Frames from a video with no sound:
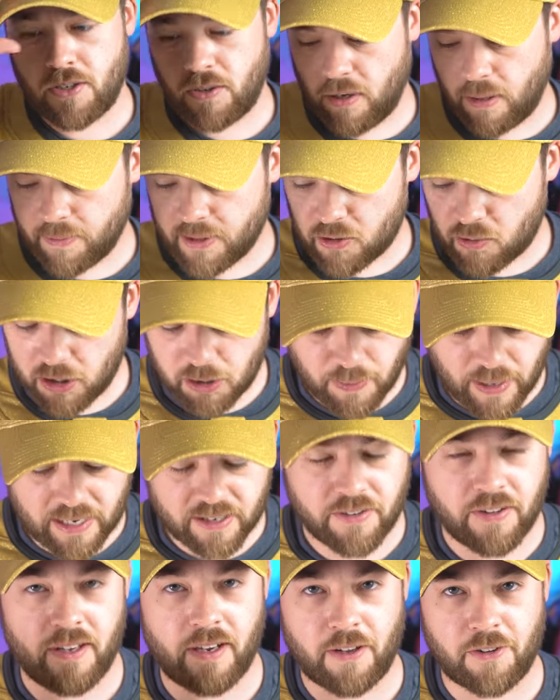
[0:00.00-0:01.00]
So I'm going to switch
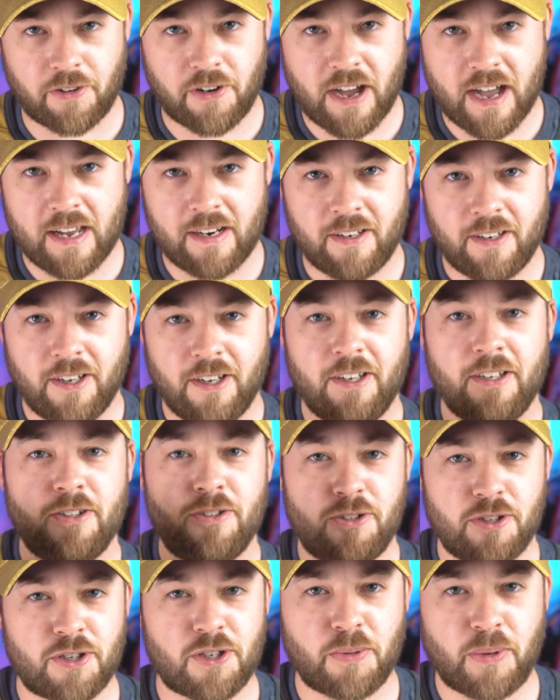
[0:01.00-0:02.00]
back to the other hat
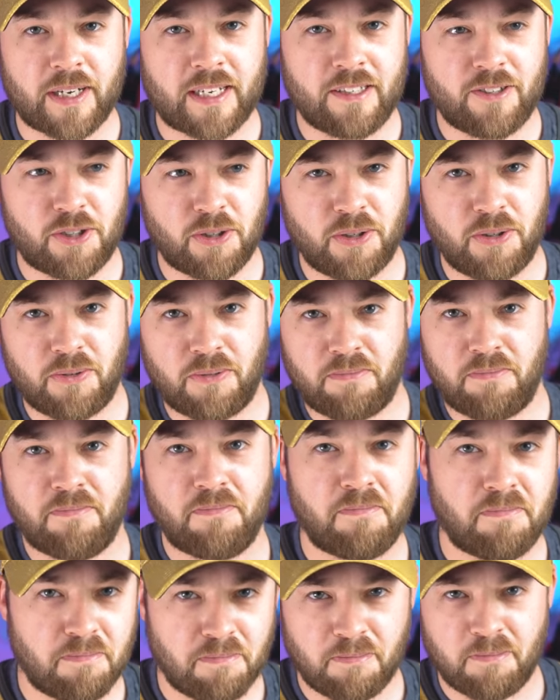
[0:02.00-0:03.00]
just so I can show you
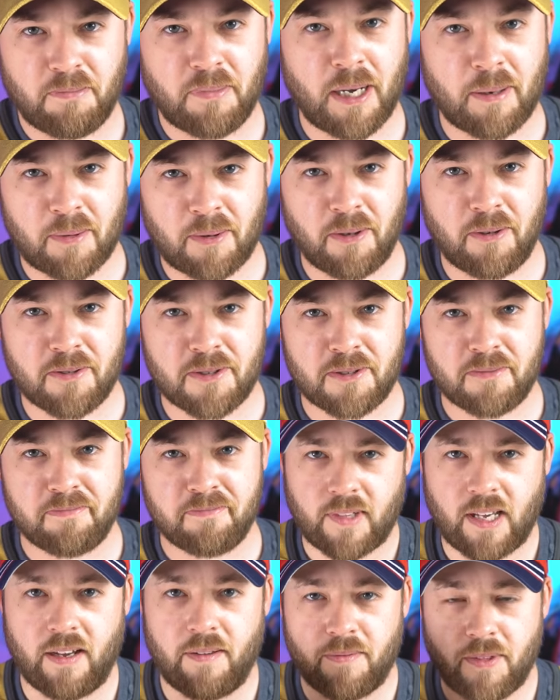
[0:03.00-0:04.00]
up close.
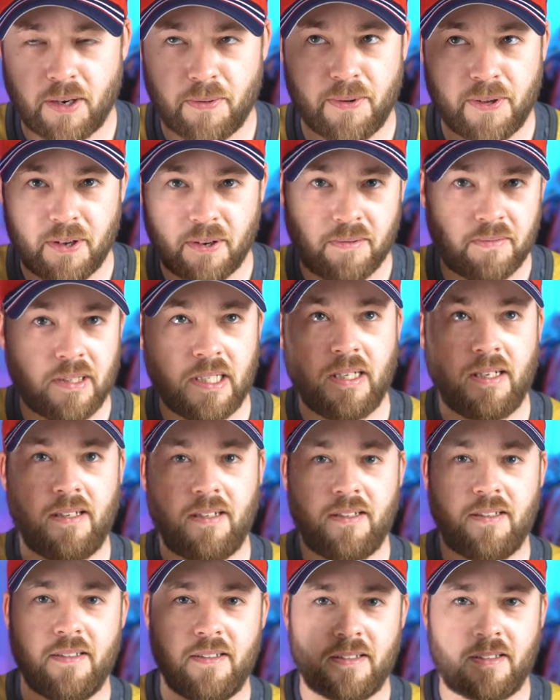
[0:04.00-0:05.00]
Okay, there we go.
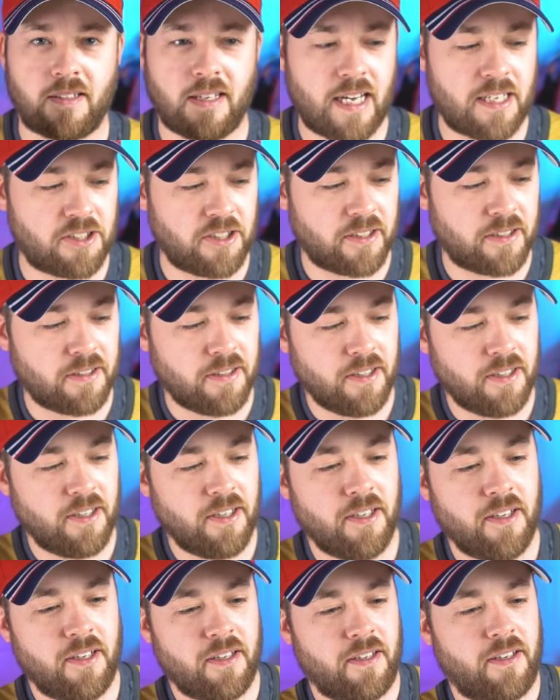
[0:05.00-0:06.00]
Clashing.
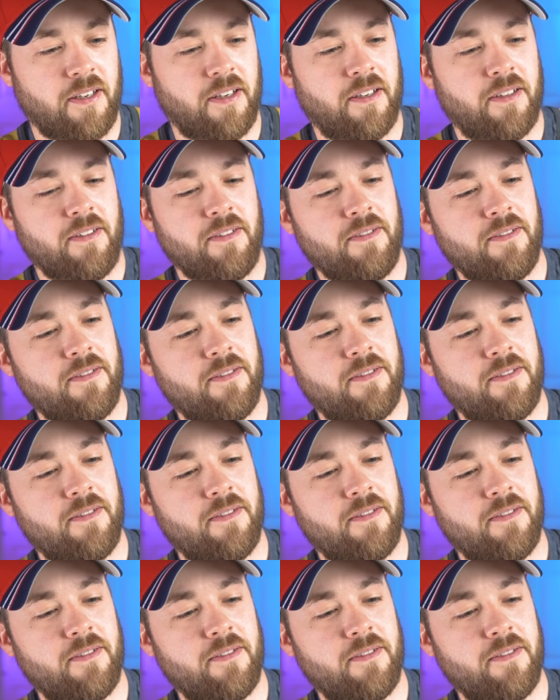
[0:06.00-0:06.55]
Okay.